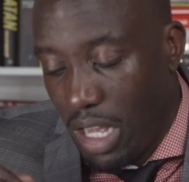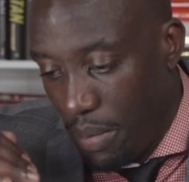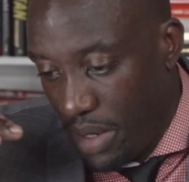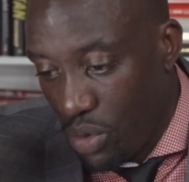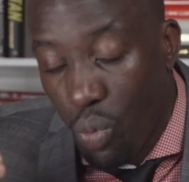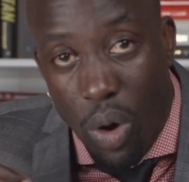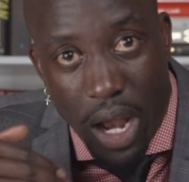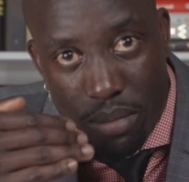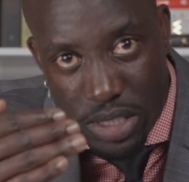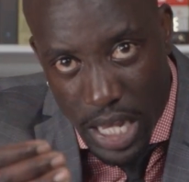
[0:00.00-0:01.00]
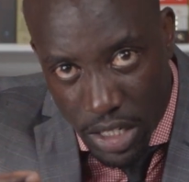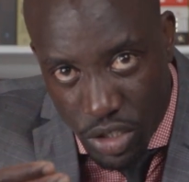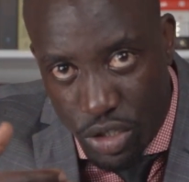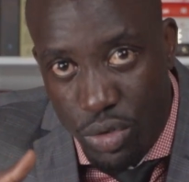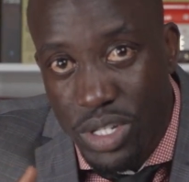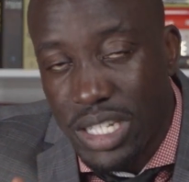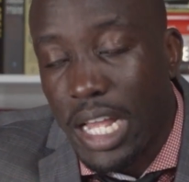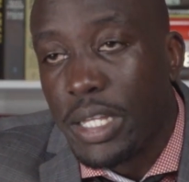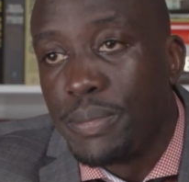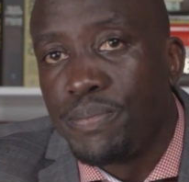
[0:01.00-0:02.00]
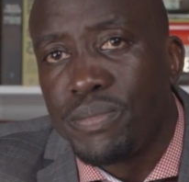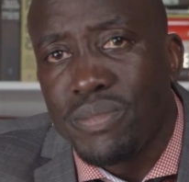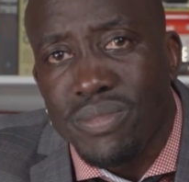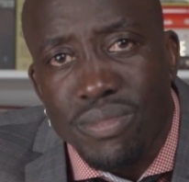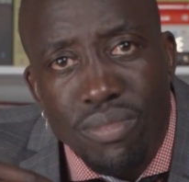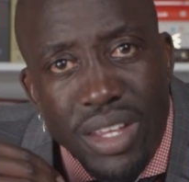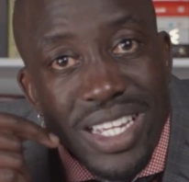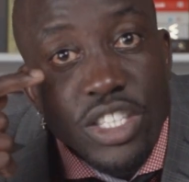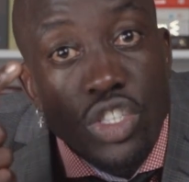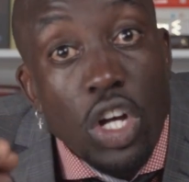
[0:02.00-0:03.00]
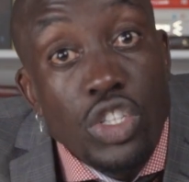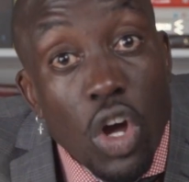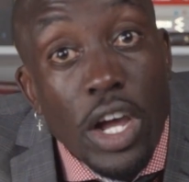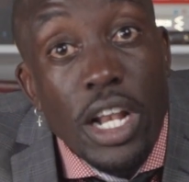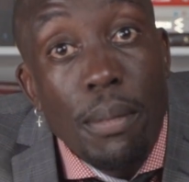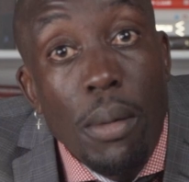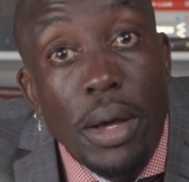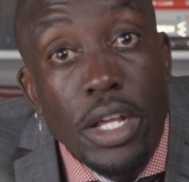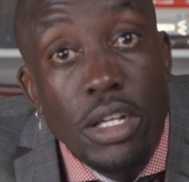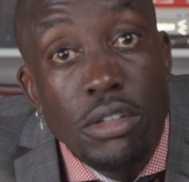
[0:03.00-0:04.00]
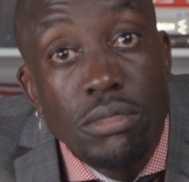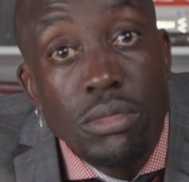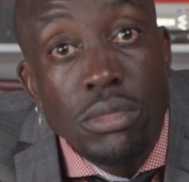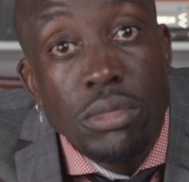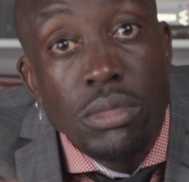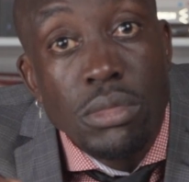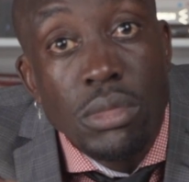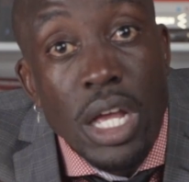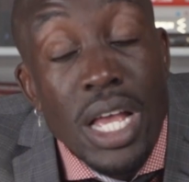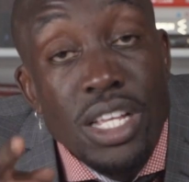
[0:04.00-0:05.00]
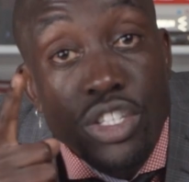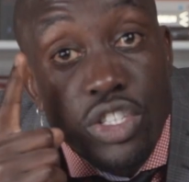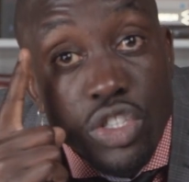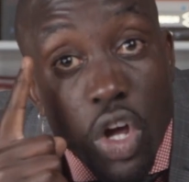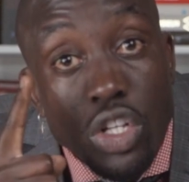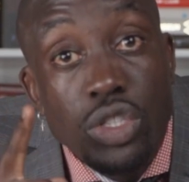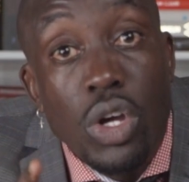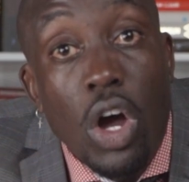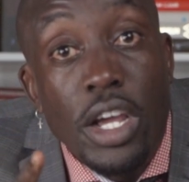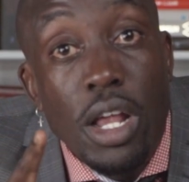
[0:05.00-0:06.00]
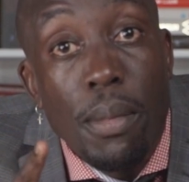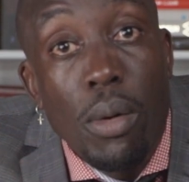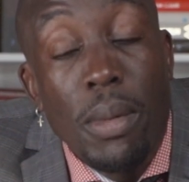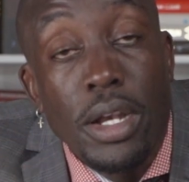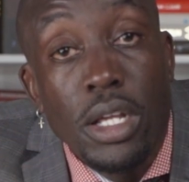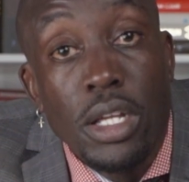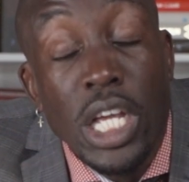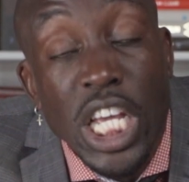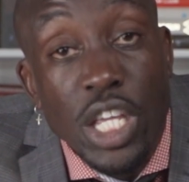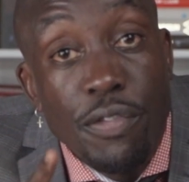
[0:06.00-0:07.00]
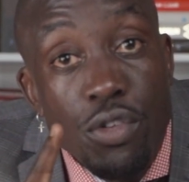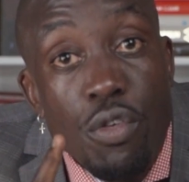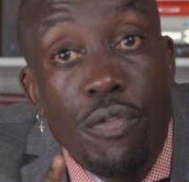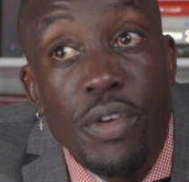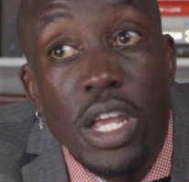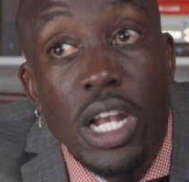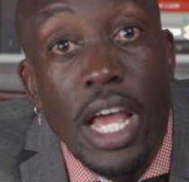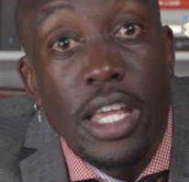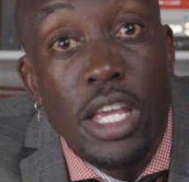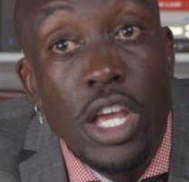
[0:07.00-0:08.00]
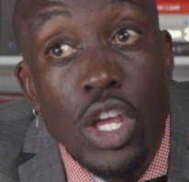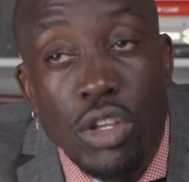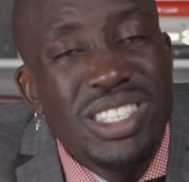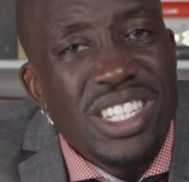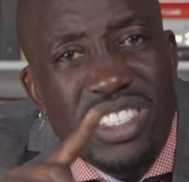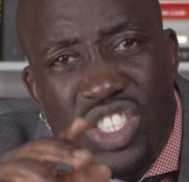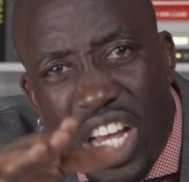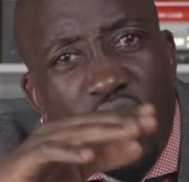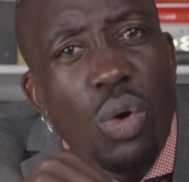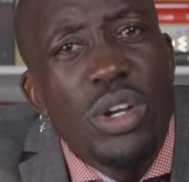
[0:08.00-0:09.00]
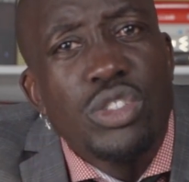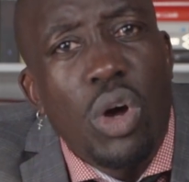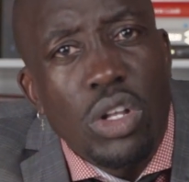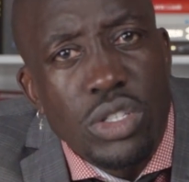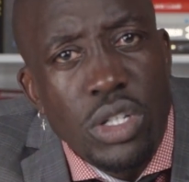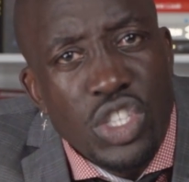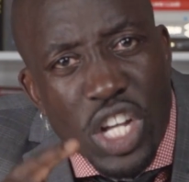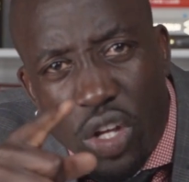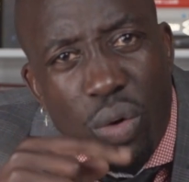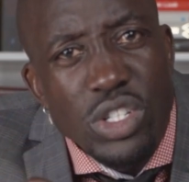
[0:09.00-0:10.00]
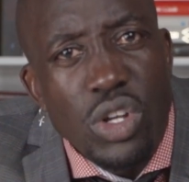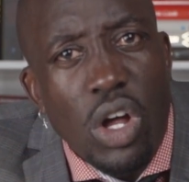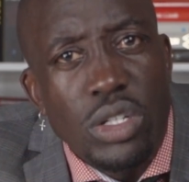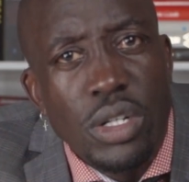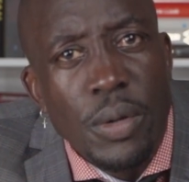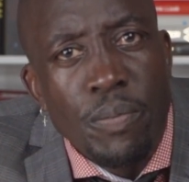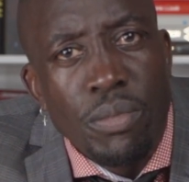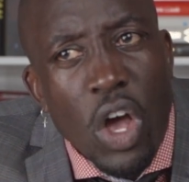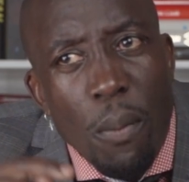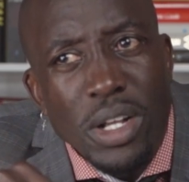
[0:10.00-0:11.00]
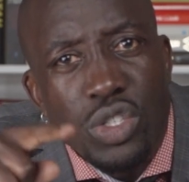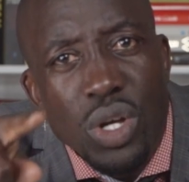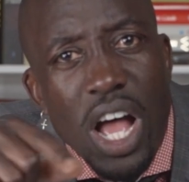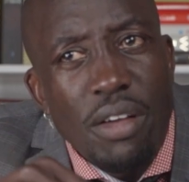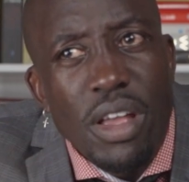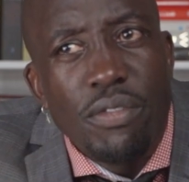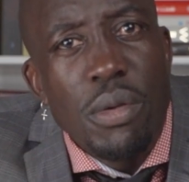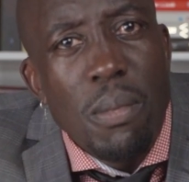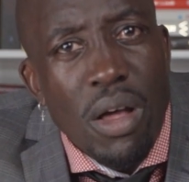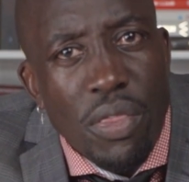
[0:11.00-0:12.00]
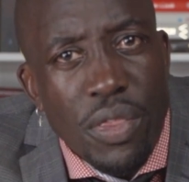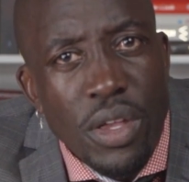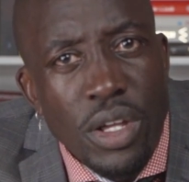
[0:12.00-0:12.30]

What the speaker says: I mean, what I'm saying to you is like, stop talking about money. Stop talking about money. If you feel like, just check your results. Check your result. How much do you have every month?